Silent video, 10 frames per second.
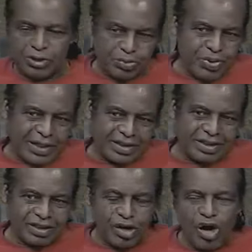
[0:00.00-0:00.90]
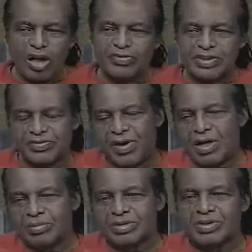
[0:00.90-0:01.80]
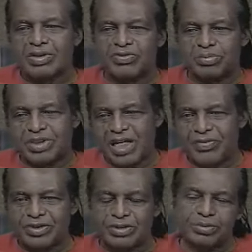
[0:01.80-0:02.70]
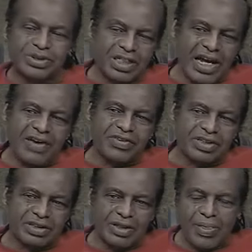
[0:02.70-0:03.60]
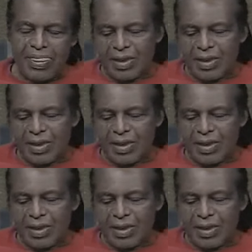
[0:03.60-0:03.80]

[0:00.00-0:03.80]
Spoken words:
with practically all of his poems, from Terence, who was an African.